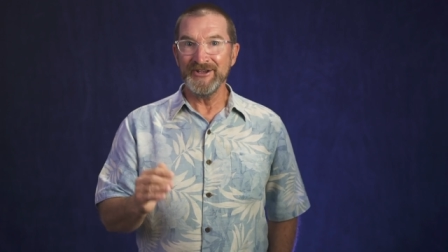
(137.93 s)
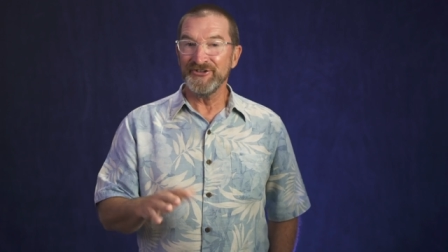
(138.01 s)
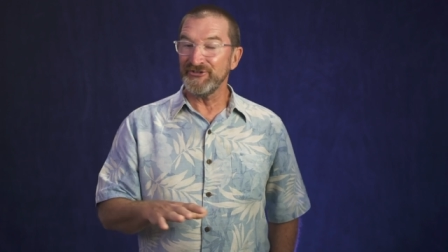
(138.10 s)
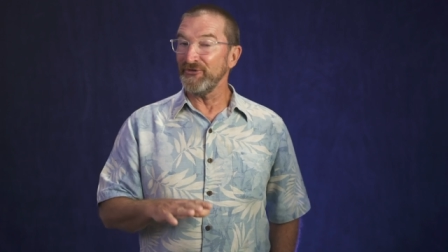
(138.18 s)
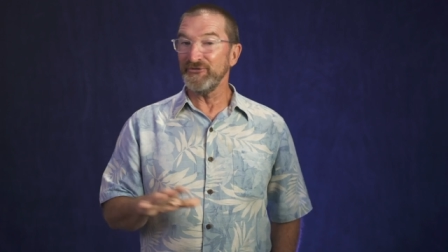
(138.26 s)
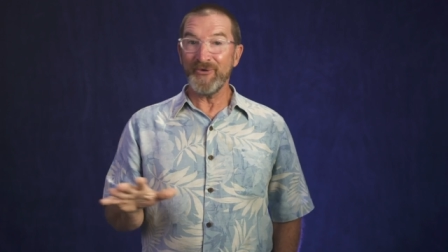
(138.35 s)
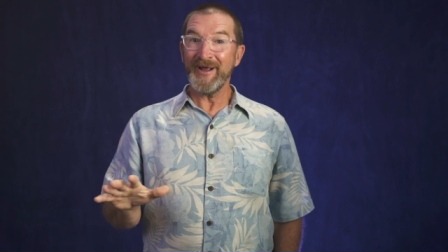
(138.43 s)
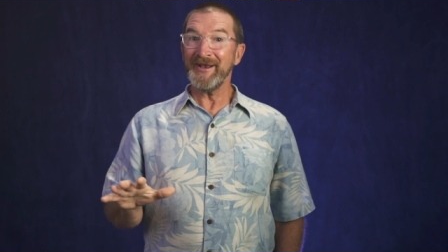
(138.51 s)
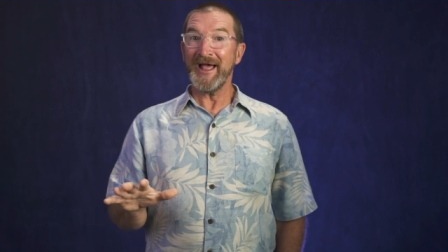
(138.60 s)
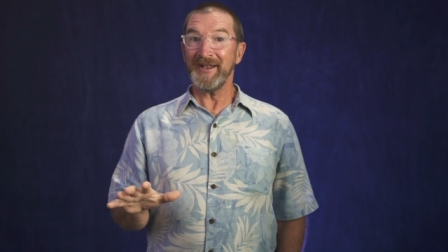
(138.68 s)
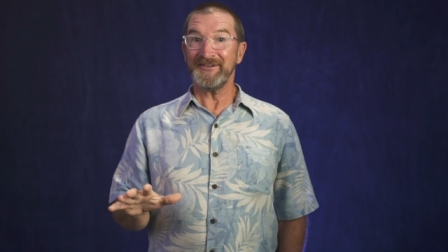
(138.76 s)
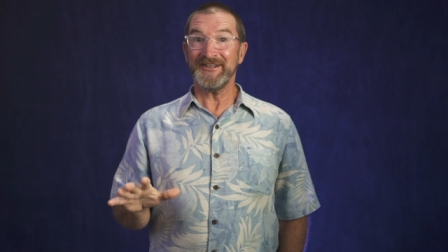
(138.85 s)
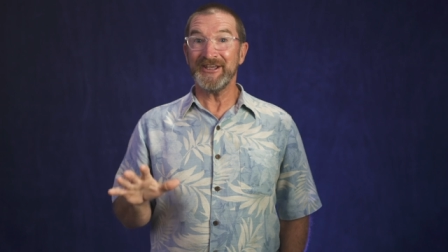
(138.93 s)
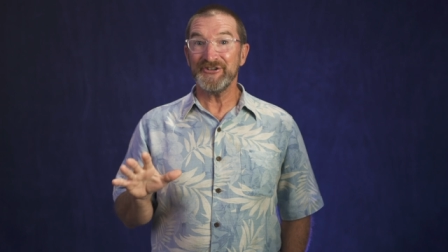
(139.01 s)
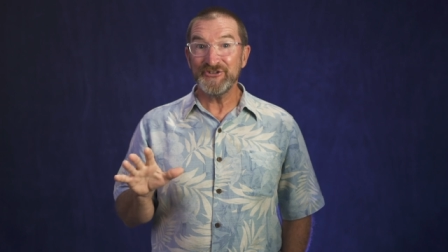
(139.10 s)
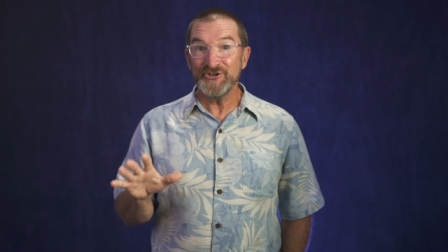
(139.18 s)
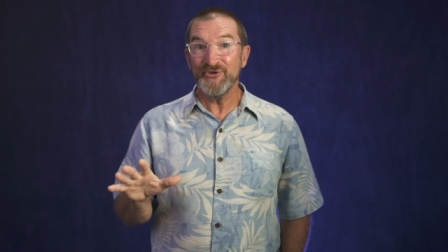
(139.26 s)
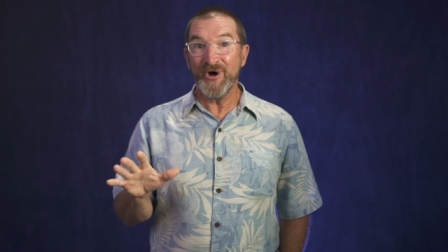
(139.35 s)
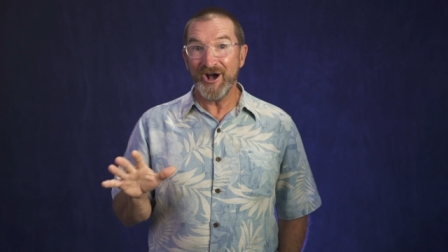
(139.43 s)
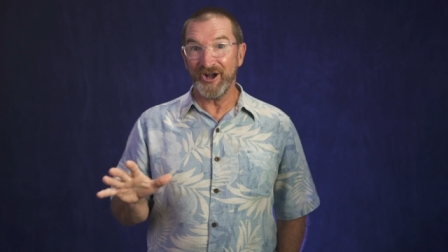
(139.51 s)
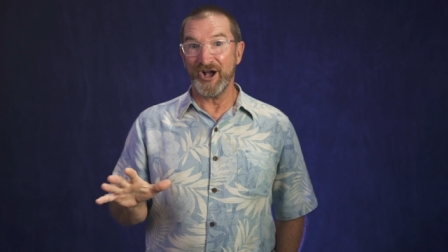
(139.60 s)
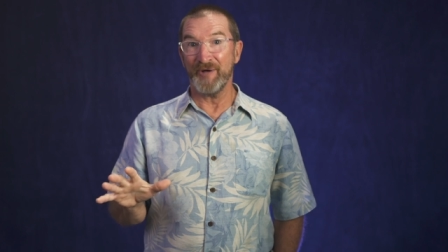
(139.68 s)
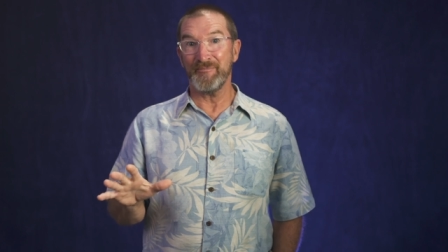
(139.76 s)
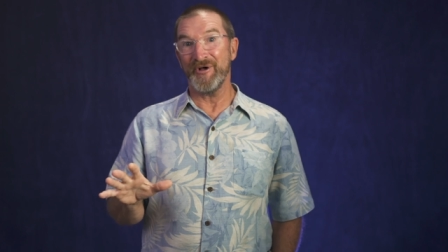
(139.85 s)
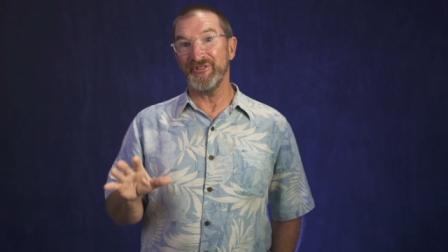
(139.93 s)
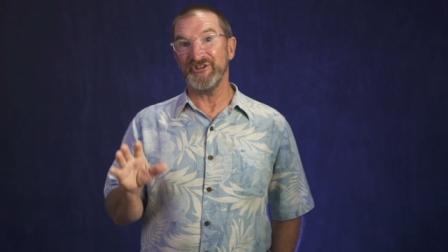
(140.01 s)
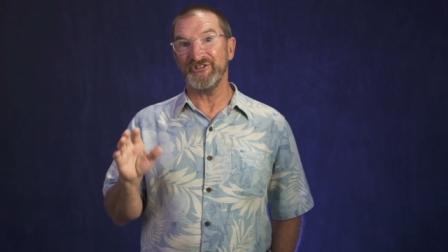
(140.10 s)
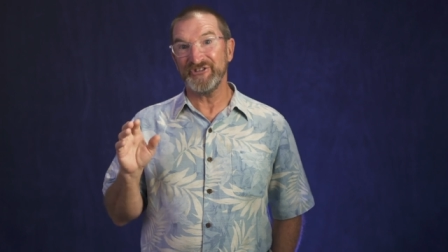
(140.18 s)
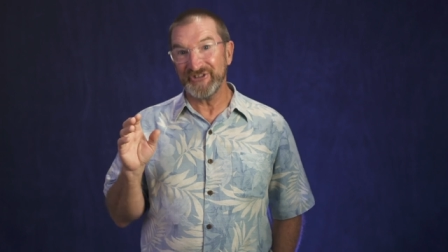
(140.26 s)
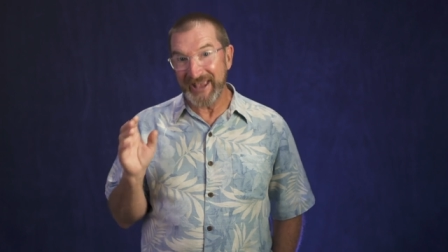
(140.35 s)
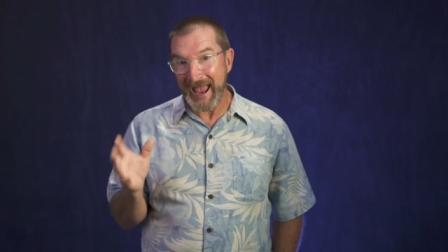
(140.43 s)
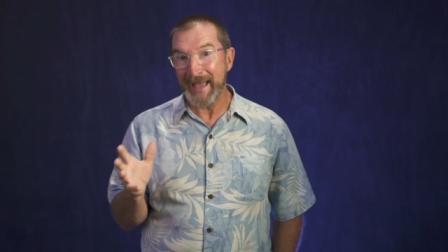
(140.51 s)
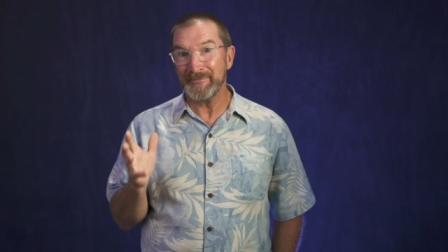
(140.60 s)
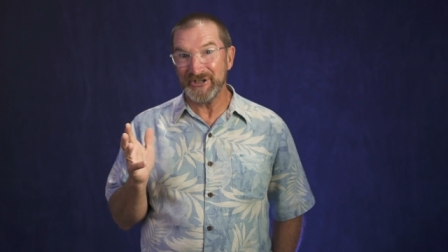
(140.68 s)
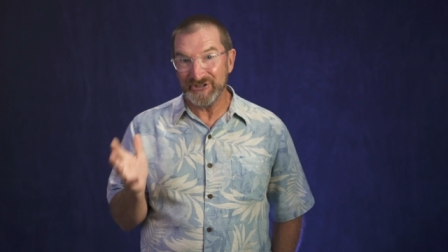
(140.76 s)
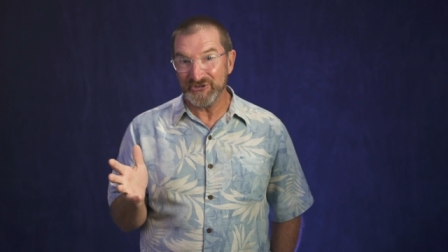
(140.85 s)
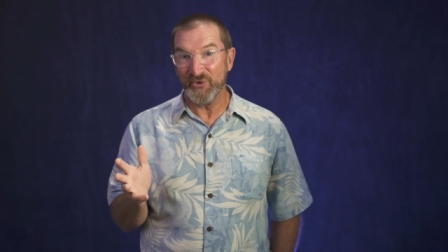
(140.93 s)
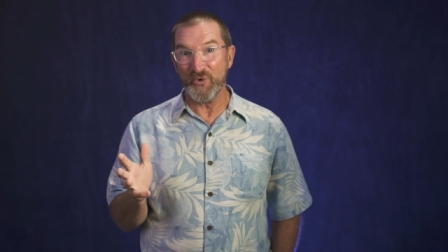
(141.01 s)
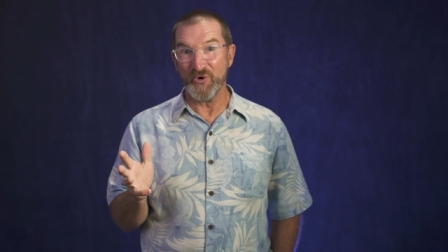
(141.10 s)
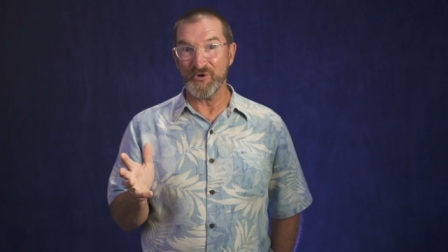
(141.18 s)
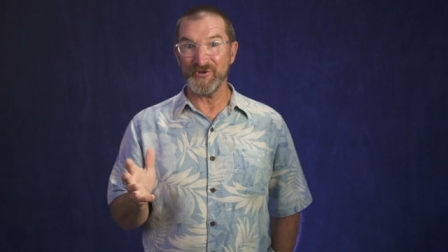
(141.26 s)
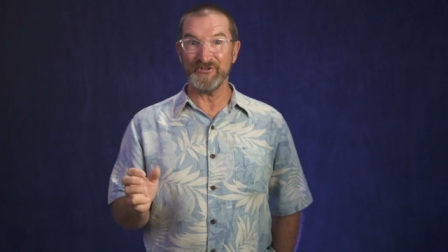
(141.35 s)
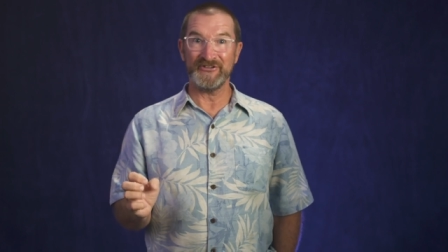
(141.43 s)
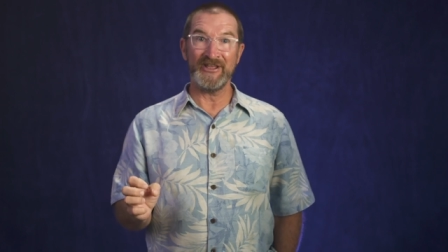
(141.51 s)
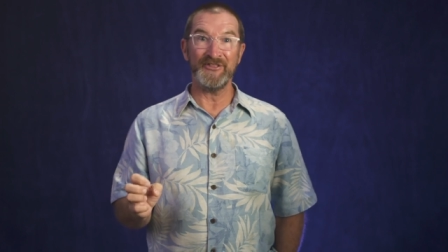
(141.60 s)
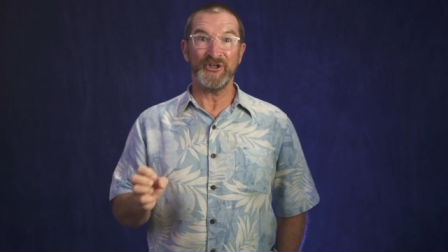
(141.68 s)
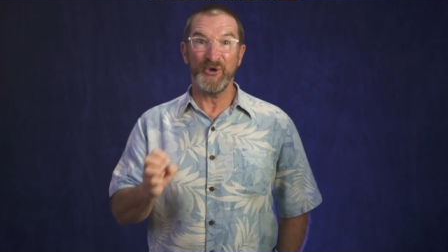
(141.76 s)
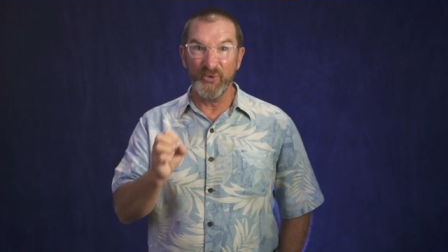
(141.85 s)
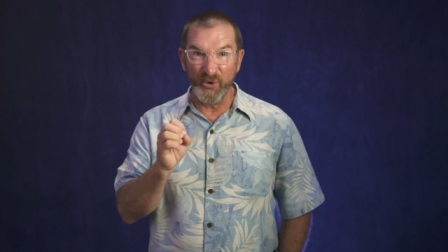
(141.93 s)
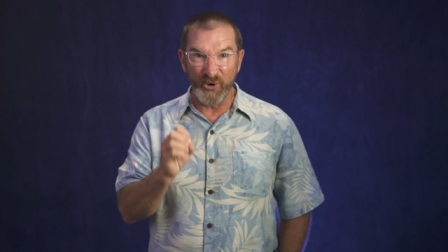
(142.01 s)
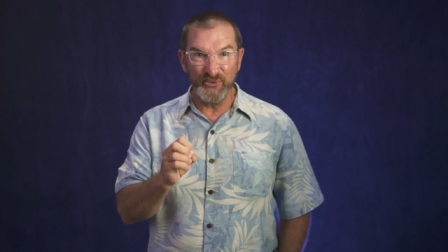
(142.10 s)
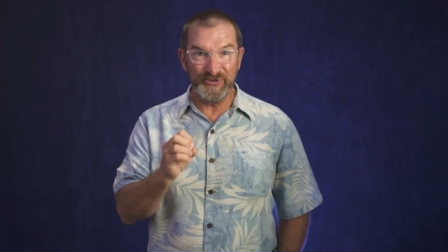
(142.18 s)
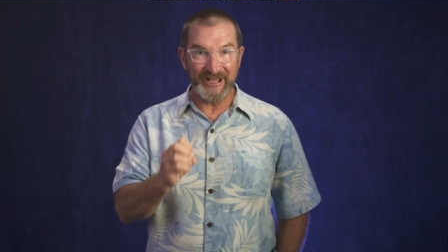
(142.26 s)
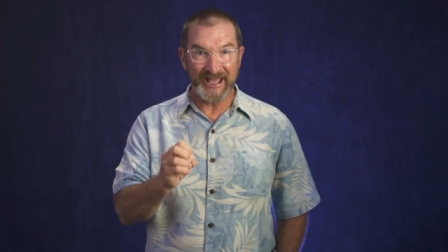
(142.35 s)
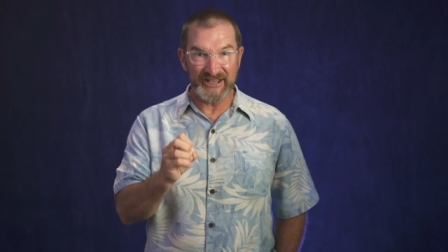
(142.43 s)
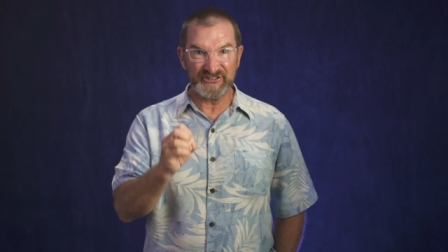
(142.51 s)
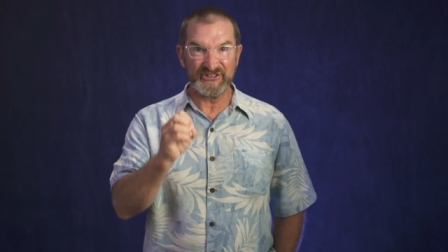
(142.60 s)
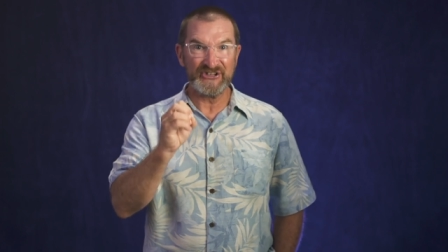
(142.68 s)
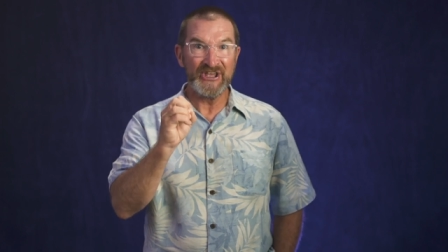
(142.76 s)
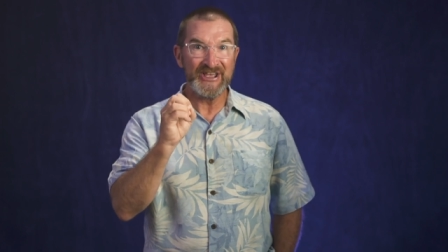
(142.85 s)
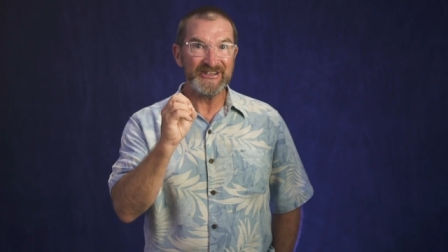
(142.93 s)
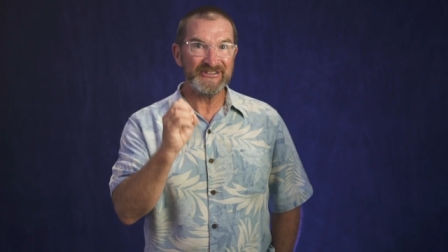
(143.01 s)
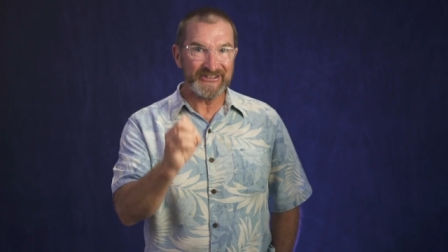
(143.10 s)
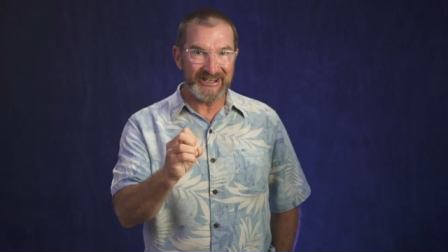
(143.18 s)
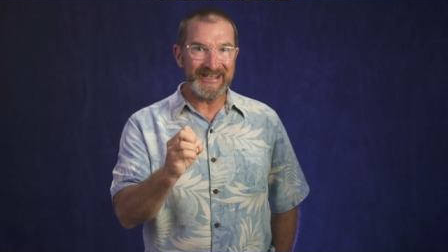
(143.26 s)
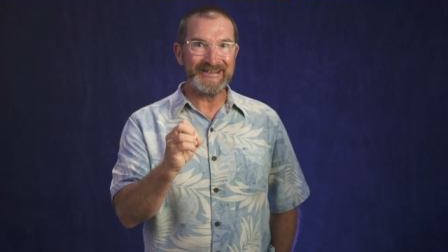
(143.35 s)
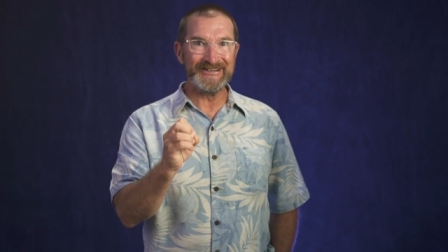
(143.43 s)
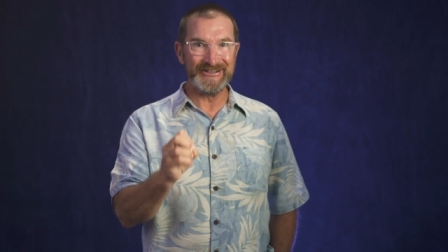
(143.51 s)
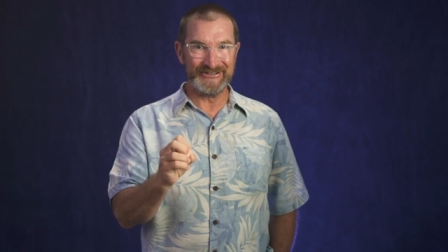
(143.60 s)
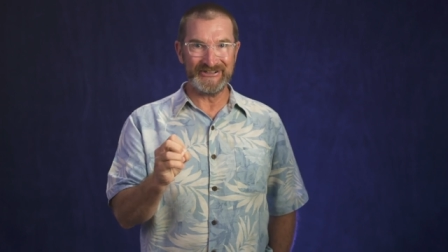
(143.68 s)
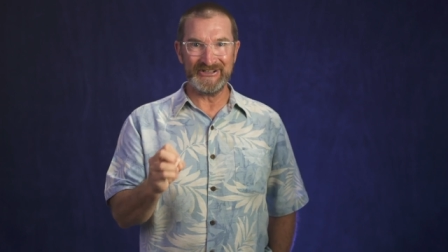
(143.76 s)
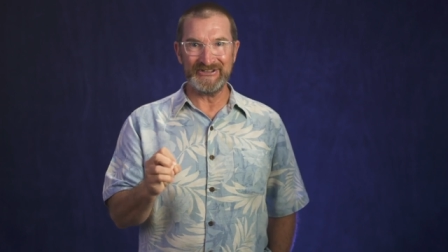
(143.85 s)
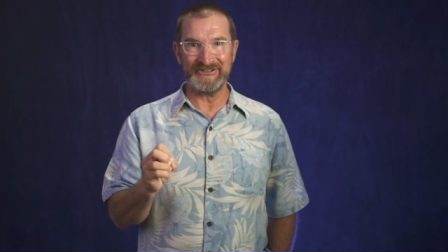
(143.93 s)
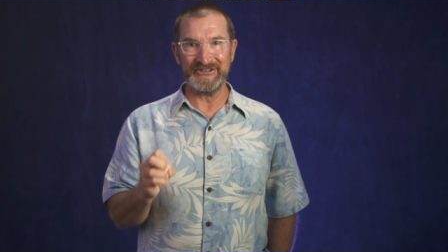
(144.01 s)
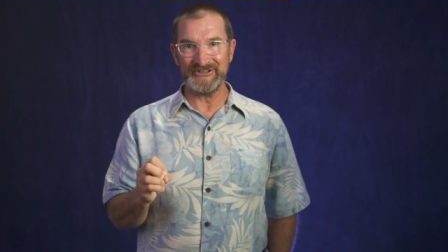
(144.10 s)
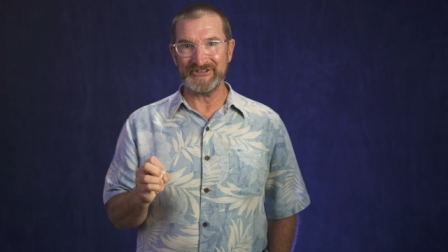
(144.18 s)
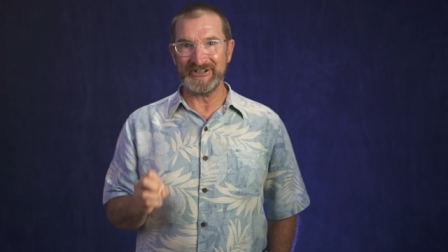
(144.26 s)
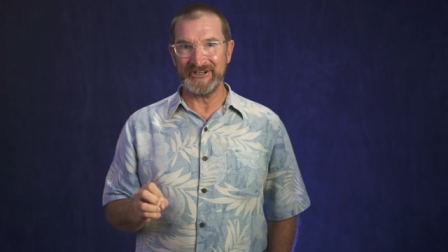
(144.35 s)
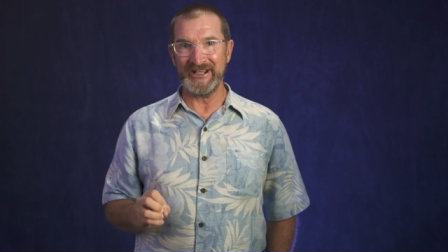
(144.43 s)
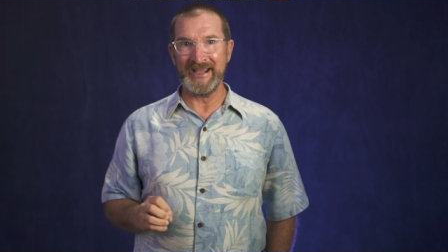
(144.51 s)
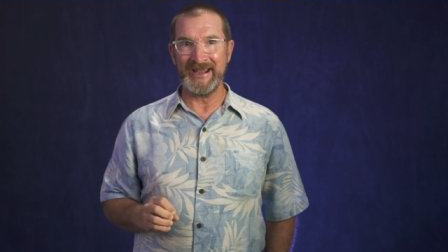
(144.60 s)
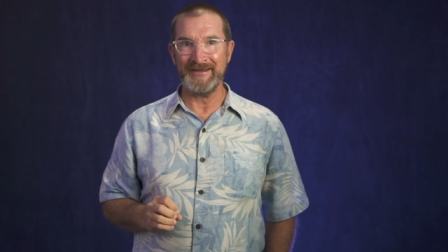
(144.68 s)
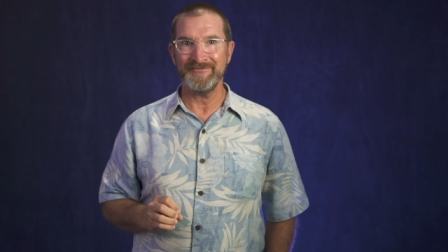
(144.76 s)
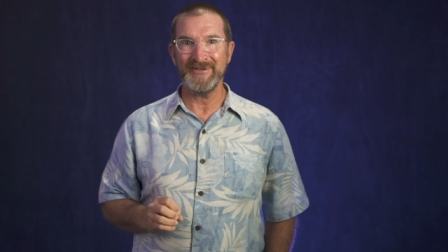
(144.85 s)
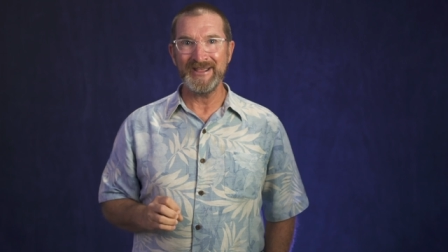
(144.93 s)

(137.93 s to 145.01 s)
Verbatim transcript: So try not to get too hung up on the scabby sores and the grotesque skin diseases today.